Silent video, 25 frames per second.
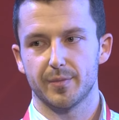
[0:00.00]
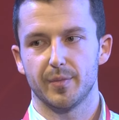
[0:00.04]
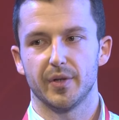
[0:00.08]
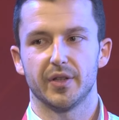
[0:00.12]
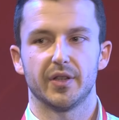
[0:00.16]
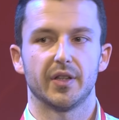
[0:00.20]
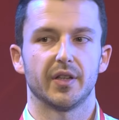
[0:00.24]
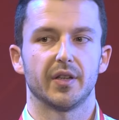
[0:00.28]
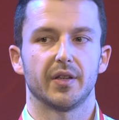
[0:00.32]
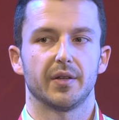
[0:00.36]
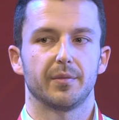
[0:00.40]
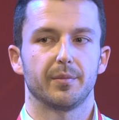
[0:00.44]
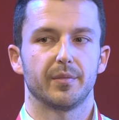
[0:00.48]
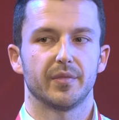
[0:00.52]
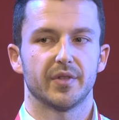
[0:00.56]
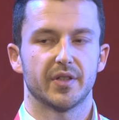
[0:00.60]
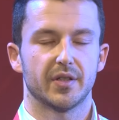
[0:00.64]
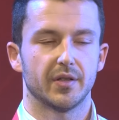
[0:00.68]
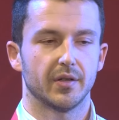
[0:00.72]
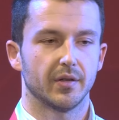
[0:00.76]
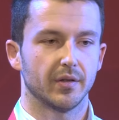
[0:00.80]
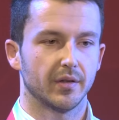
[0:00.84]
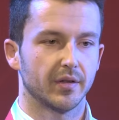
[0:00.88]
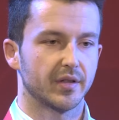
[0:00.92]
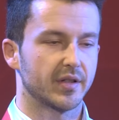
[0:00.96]
but they
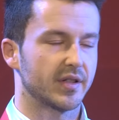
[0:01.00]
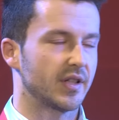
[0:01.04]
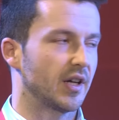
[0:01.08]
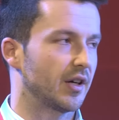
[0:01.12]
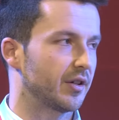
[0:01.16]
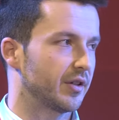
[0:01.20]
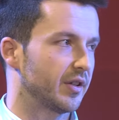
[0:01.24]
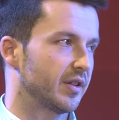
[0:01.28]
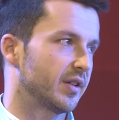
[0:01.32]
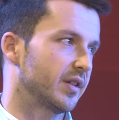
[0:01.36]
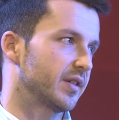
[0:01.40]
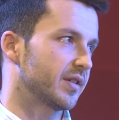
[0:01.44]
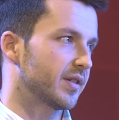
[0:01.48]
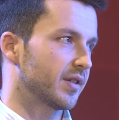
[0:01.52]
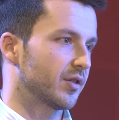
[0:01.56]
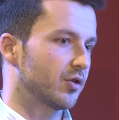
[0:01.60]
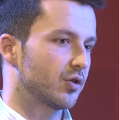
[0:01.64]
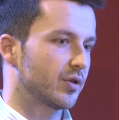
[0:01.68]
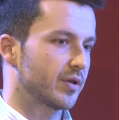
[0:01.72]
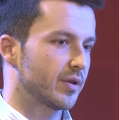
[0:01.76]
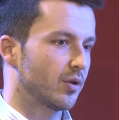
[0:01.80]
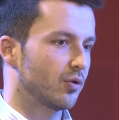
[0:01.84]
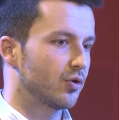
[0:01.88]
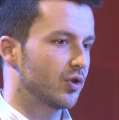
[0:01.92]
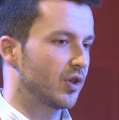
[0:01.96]
started, it's a
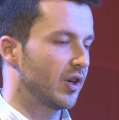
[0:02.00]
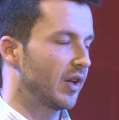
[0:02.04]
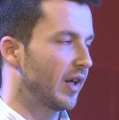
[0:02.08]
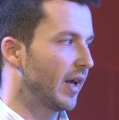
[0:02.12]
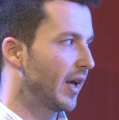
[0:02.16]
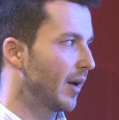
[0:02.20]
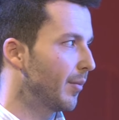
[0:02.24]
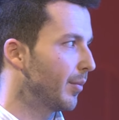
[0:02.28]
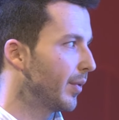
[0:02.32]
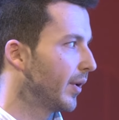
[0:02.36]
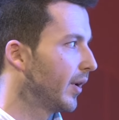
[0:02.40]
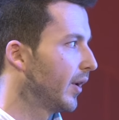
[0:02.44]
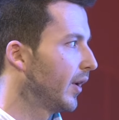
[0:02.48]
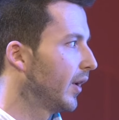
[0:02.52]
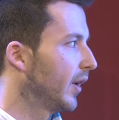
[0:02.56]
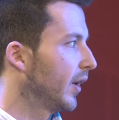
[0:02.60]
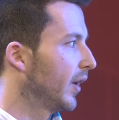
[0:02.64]
social app,